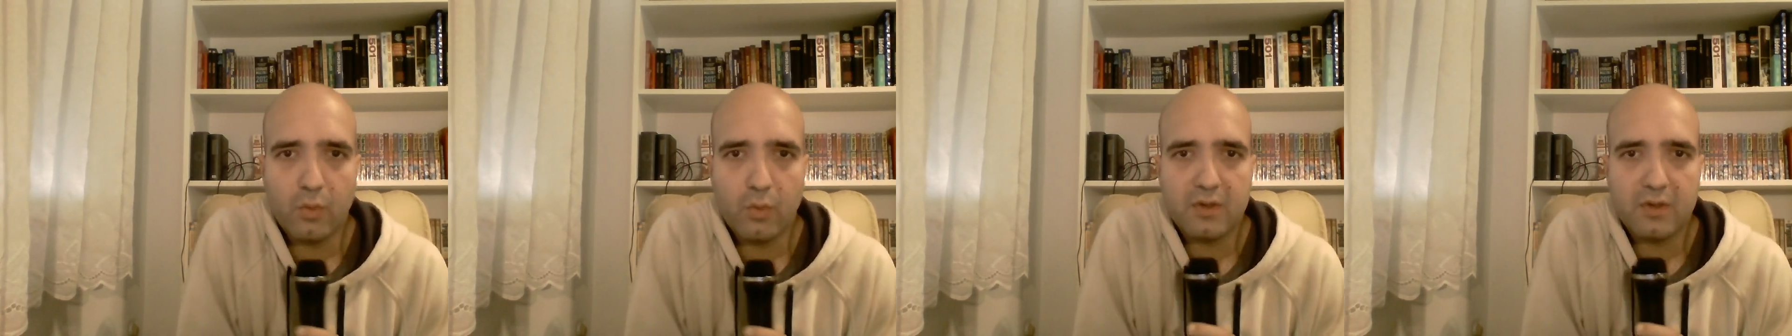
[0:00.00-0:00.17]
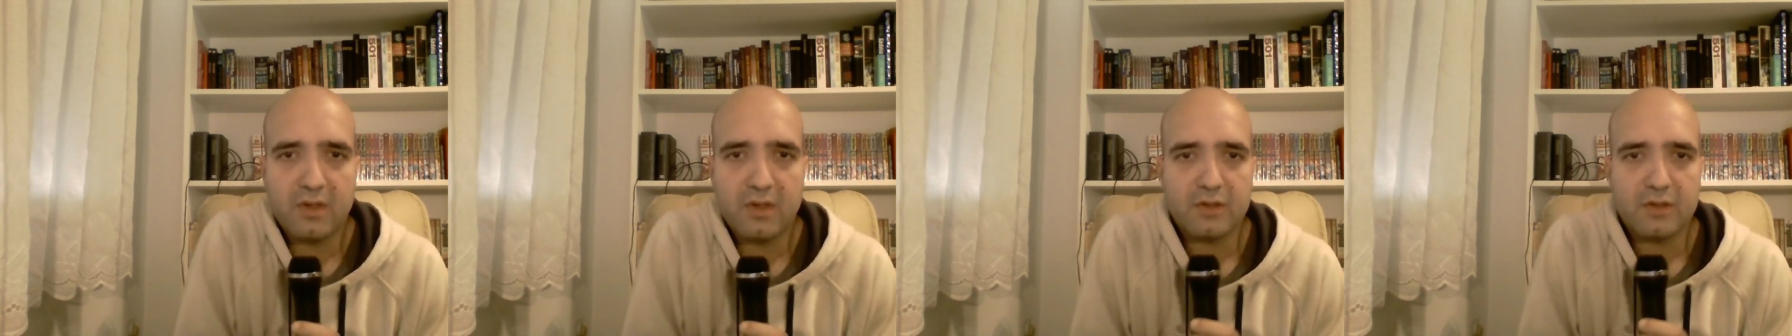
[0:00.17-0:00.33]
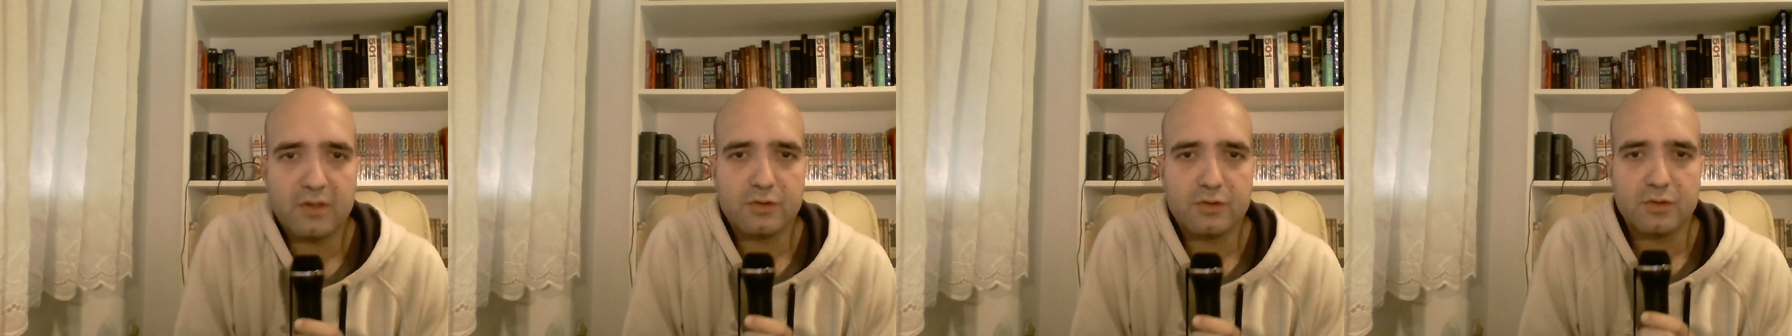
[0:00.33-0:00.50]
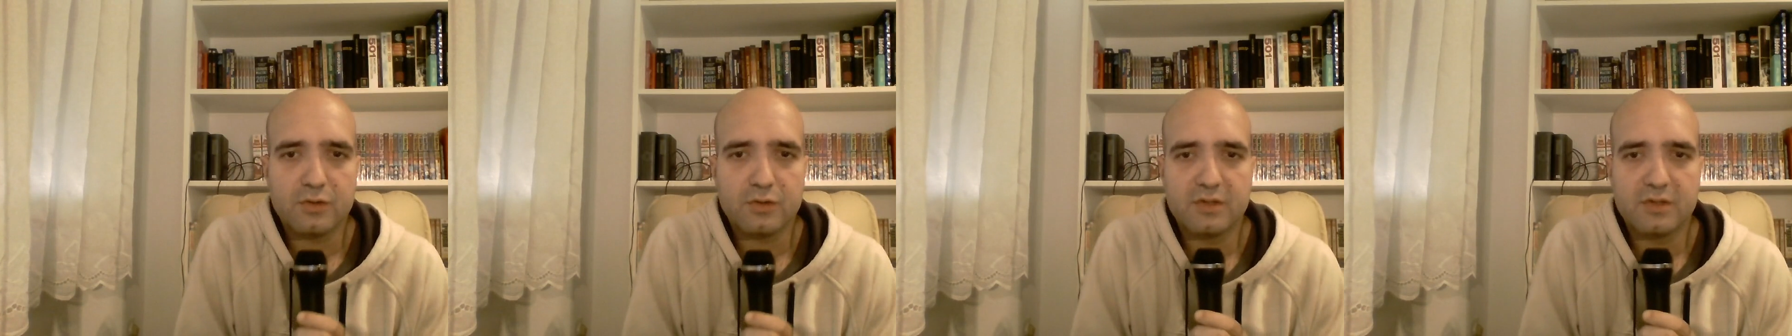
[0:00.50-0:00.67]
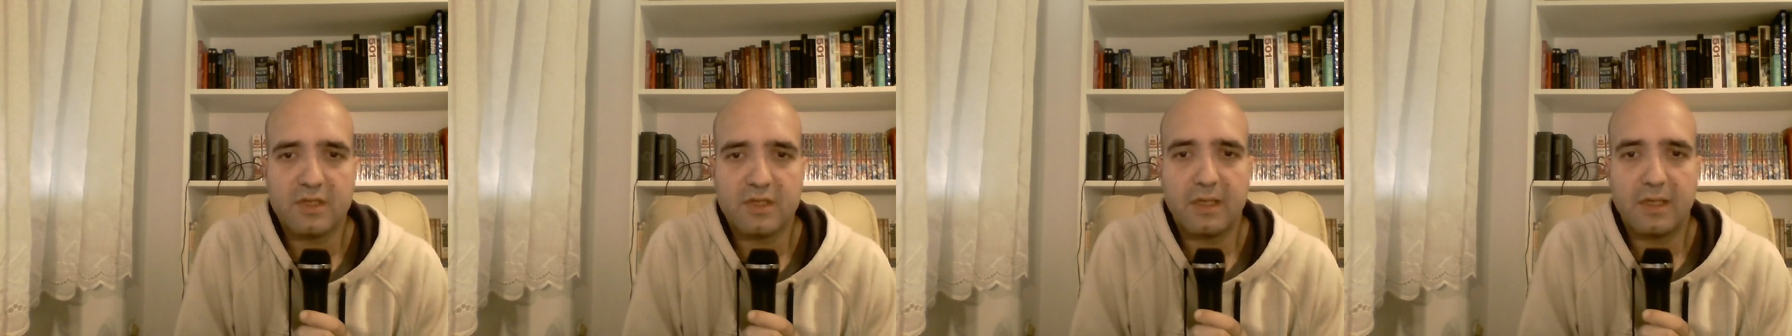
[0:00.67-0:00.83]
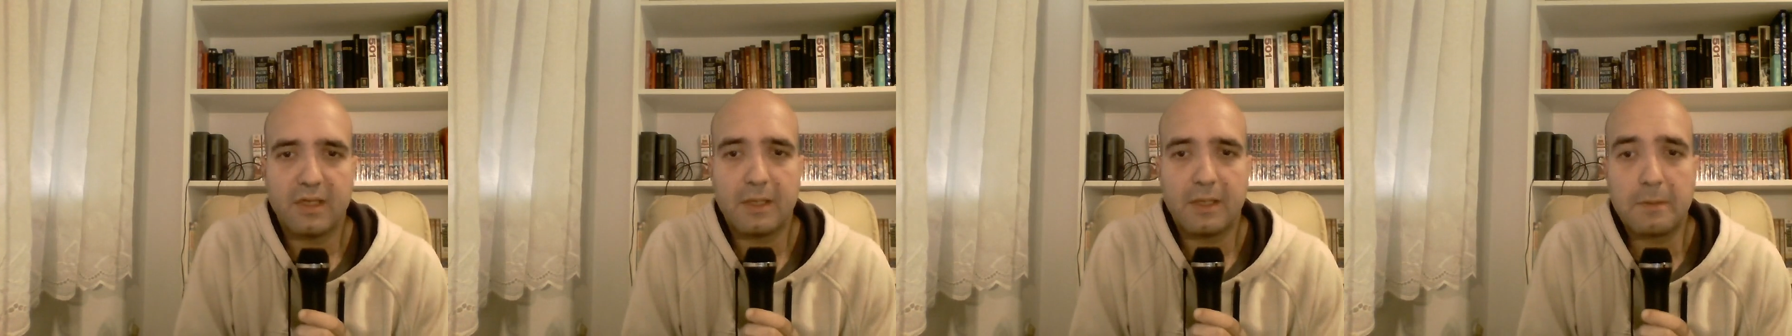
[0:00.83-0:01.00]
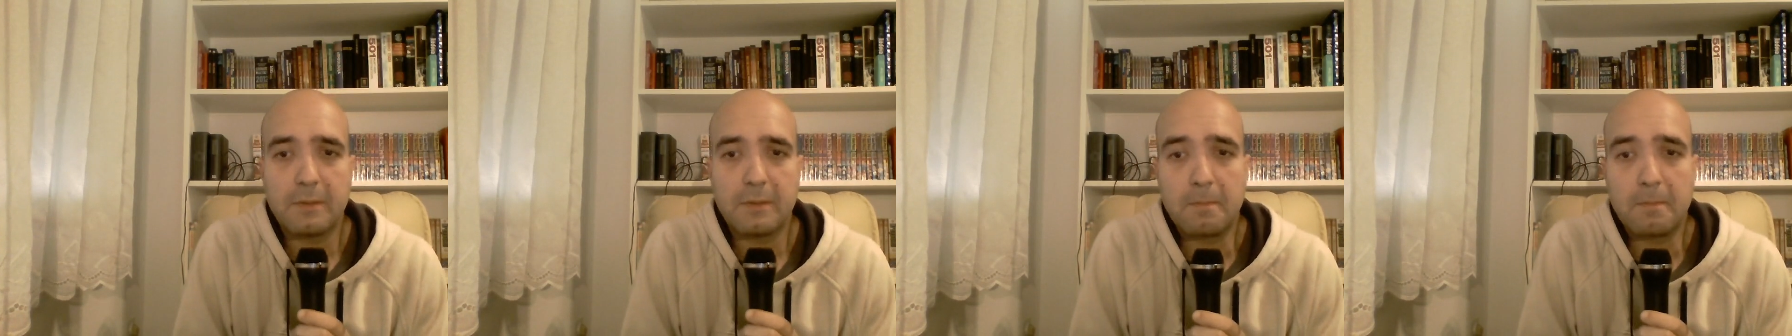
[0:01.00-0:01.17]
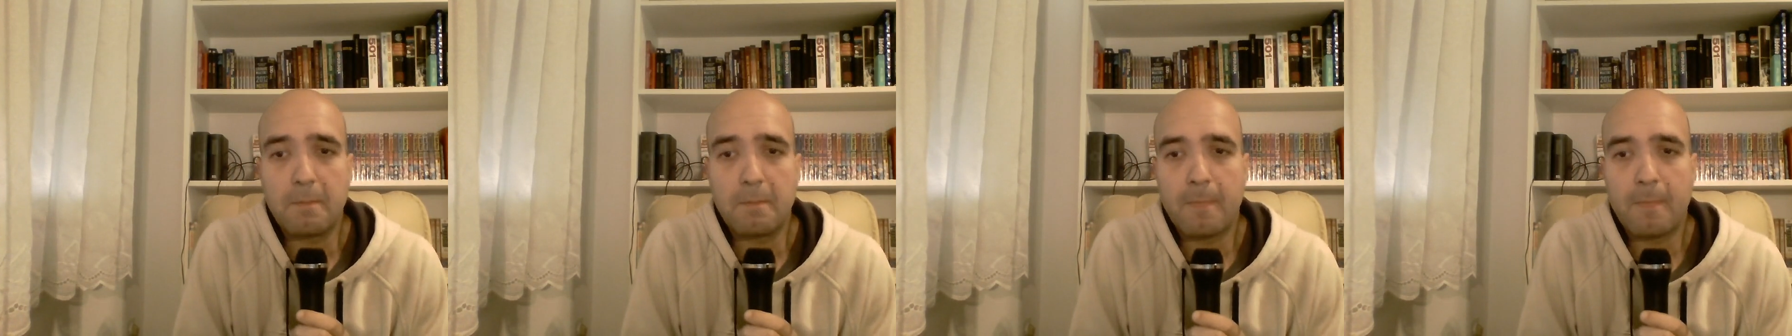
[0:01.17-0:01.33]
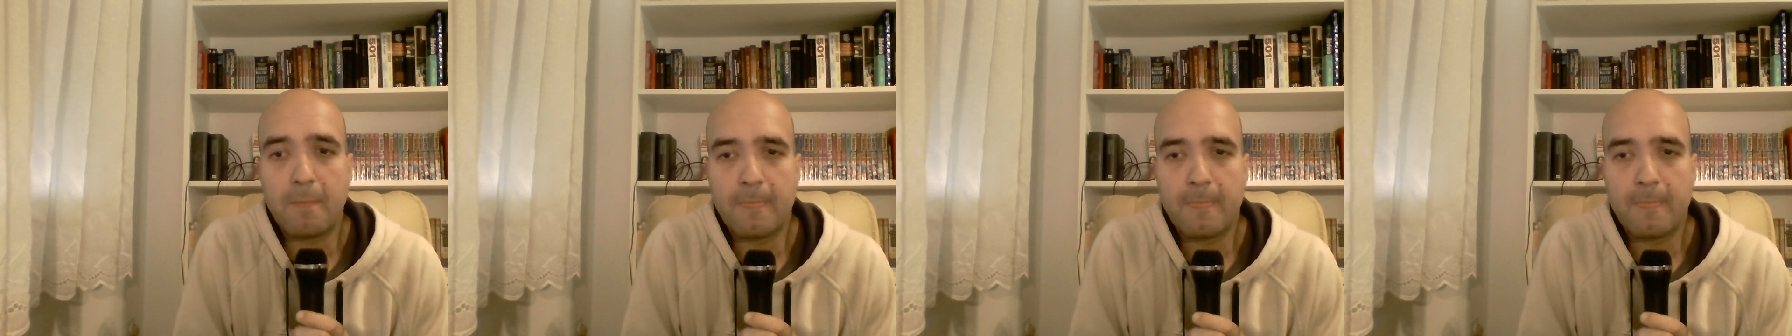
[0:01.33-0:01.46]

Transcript: what else to say?